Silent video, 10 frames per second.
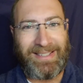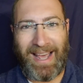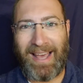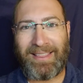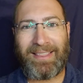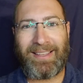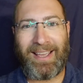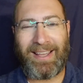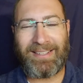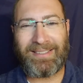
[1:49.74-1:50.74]
death
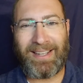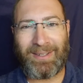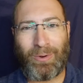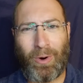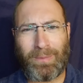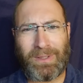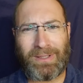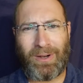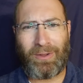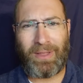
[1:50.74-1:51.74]
and
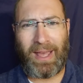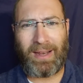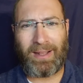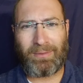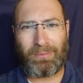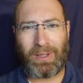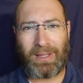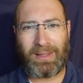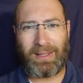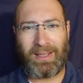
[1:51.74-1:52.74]
corpses and all that,
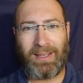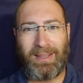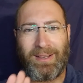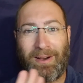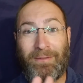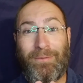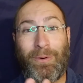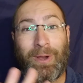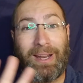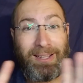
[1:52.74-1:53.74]
really the
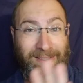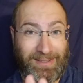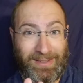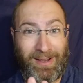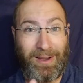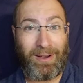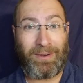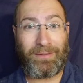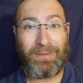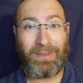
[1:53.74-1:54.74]
avoidance
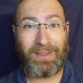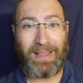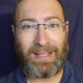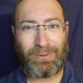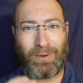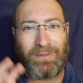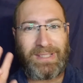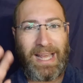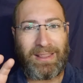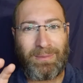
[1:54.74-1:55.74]
of that sort
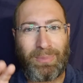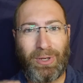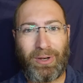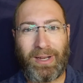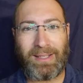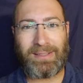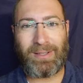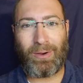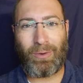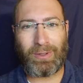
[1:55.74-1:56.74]
of death impurity,
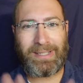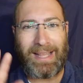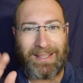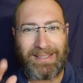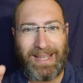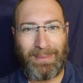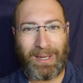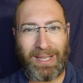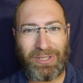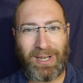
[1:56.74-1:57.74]
or death
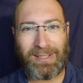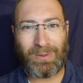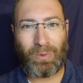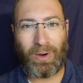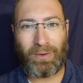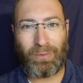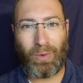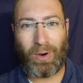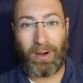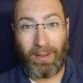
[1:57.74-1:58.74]
contamination, as it were,
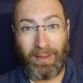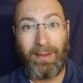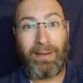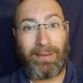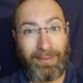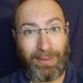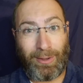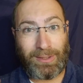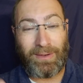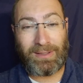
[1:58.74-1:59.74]
for
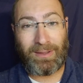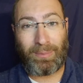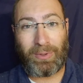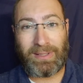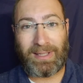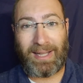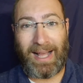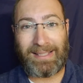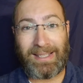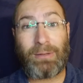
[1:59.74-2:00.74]
those of us of the priesthood
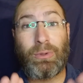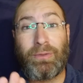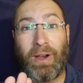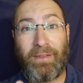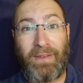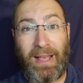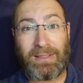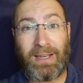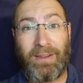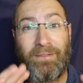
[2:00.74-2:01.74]
class. It was very
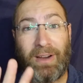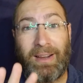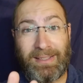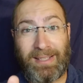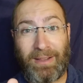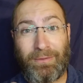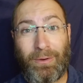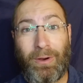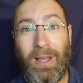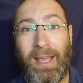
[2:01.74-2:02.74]
fascinating, very
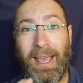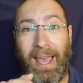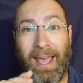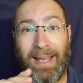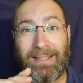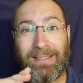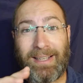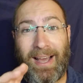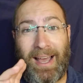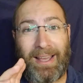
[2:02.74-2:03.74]
insightful, and
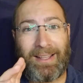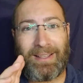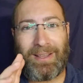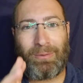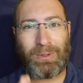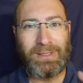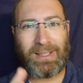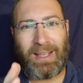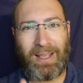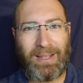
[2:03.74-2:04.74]
it was
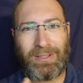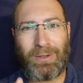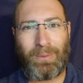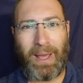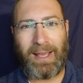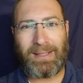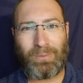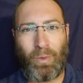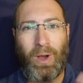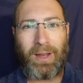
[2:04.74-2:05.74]
in two ways.
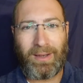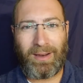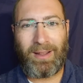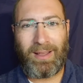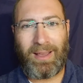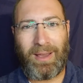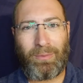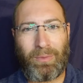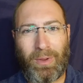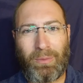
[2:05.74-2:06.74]
One,
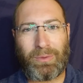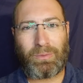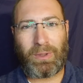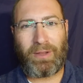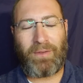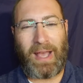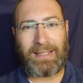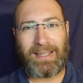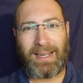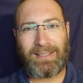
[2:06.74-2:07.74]
it was really
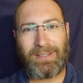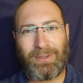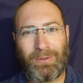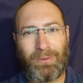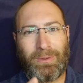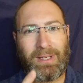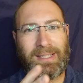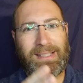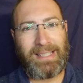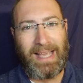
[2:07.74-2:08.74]
fascinating to
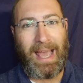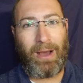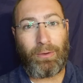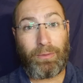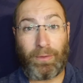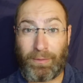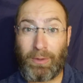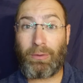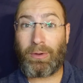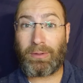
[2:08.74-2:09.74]
see how for
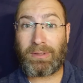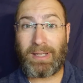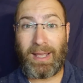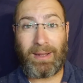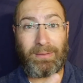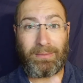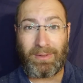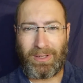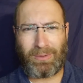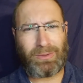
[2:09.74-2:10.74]
funerals and
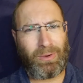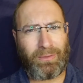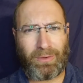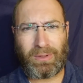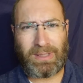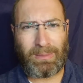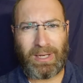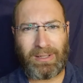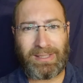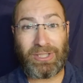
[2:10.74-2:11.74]
sort of
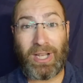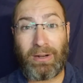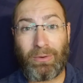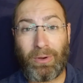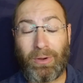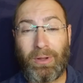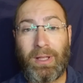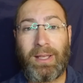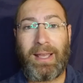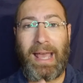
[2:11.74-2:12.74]
cemeteries in general,
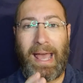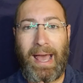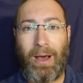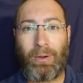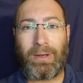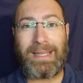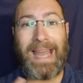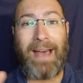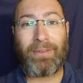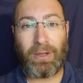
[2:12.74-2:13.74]
how
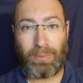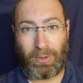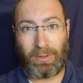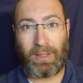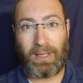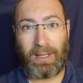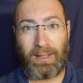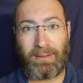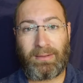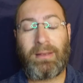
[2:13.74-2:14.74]
navigable it
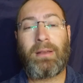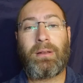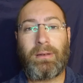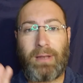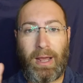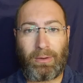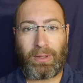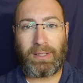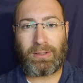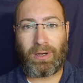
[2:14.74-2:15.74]
is, not
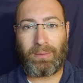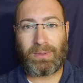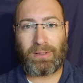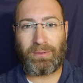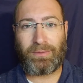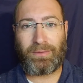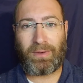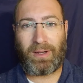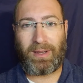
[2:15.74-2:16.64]
only in terms of